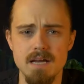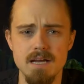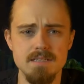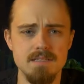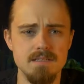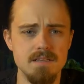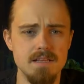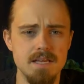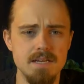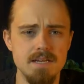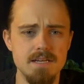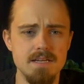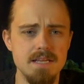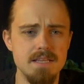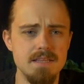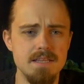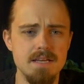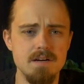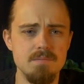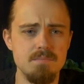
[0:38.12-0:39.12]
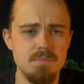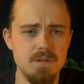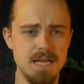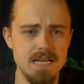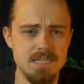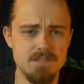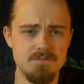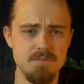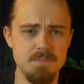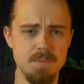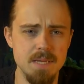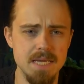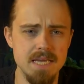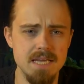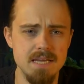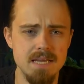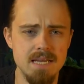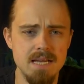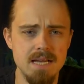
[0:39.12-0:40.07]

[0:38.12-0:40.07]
isolated in their blasphemy.